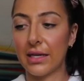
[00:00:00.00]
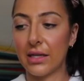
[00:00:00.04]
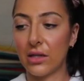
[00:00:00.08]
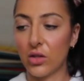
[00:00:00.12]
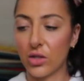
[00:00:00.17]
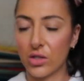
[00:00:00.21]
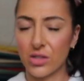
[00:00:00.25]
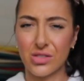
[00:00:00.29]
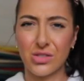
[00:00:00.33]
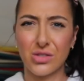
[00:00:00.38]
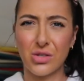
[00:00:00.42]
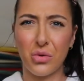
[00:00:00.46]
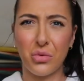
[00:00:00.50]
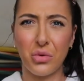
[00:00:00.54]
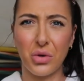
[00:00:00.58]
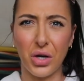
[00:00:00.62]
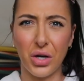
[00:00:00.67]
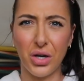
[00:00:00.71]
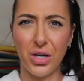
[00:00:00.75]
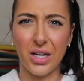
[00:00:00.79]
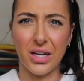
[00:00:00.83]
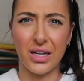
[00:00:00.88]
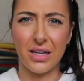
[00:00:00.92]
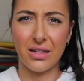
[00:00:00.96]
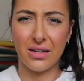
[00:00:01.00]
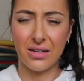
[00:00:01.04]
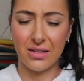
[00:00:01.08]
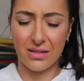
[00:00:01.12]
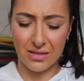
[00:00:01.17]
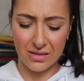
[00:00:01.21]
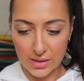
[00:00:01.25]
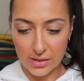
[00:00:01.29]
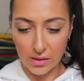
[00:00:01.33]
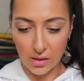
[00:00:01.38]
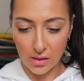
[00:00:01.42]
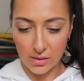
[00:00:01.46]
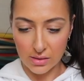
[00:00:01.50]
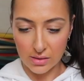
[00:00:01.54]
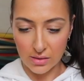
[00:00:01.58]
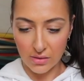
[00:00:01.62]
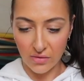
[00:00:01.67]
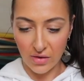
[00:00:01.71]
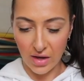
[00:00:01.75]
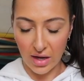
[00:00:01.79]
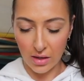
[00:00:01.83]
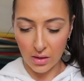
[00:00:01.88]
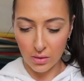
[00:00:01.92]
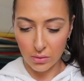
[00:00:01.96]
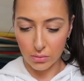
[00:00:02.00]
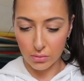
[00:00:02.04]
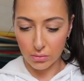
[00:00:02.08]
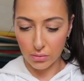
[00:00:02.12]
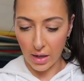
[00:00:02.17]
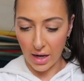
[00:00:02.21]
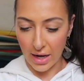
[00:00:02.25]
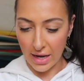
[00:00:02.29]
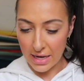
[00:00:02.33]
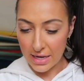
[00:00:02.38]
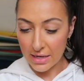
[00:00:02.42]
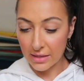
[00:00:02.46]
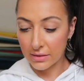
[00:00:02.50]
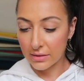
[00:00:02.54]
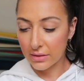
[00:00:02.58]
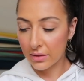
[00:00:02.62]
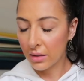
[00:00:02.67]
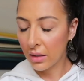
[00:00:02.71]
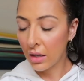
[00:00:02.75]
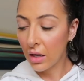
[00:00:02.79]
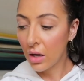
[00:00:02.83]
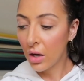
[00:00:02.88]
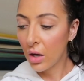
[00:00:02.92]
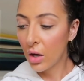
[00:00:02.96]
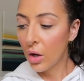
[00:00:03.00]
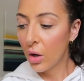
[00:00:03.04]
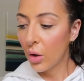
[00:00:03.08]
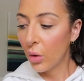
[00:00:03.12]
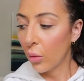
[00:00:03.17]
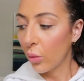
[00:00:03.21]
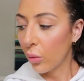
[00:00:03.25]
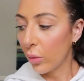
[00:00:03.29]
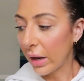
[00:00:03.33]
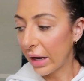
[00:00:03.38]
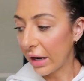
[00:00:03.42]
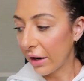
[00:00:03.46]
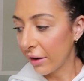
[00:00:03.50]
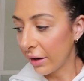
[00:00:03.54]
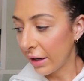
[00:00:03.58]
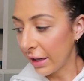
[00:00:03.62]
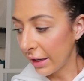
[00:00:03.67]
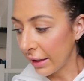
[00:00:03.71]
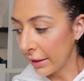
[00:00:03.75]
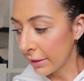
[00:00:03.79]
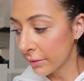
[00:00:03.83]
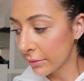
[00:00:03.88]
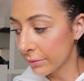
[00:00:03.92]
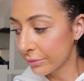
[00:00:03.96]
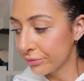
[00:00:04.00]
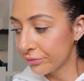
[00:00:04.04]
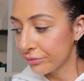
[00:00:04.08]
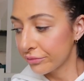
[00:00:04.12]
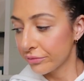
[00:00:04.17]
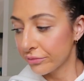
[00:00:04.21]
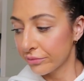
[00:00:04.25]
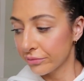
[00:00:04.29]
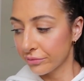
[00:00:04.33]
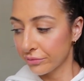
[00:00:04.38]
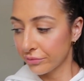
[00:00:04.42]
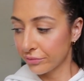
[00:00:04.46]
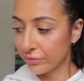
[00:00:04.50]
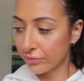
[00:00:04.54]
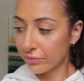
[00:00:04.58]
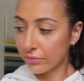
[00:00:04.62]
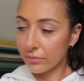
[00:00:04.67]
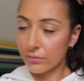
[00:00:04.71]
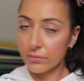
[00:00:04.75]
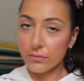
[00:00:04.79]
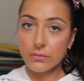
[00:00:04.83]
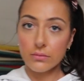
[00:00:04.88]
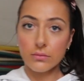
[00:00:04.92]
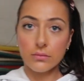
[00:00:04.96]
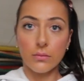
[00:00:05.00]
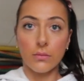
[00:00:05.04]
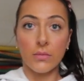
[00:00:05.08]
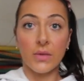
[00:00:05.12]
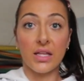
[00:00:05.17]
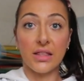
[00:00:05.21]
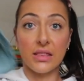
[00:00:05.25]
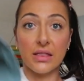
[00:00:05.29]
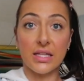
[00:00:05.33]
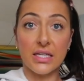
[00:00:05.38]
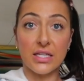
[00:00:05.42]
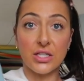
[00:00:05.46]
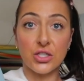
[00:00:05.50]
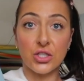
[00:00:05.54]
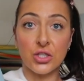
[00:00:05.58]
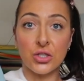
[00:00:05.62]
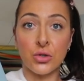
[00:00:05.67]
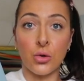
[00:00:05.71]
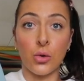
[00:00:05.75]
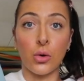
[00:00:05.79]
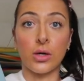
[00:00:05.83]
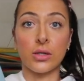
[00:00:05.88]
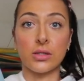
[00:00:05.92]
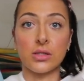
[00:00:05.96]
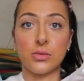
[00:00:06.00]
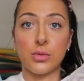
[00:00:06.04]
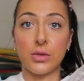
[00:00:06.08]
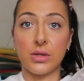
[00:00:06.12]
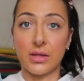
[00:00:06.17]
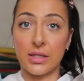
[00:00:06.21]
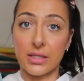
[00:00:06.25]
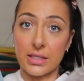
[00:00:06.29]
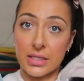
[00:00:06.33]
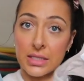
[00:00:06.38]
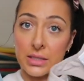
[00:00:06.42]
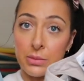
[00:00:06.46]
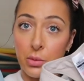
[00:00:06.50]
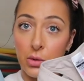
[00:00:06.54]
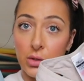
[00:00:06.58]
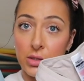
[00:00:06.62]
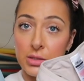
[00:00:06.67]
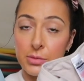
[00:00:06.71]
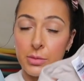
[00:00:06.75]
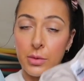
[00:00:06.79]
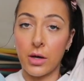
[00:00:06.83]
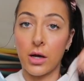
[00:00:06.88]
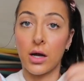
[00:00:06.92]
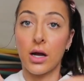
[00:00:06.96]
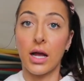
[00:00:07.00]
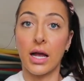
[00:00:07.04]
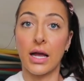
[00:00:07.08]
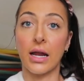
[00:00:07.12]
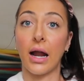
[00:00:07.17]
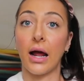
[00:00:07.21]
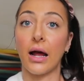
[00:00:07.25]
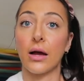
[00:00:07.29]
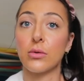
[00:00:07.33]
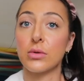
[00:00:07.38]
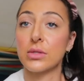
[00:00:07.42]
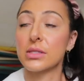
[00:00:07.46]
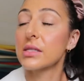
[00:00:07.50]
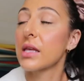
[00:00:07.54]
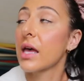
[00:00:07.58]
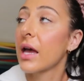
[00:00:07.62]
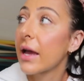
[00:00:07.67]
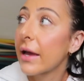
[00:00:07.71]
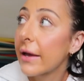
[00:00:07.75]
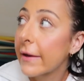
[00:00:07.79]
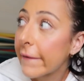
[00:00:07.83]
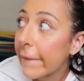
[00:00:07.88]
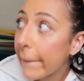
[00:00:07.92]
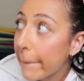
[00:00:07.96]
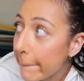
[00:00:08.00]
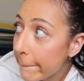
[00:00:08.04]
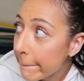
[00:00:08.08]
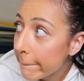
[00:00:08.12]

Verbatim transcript: it looks so good. I saw Savannah Wright wearing these shorts with this sports bra and I was like,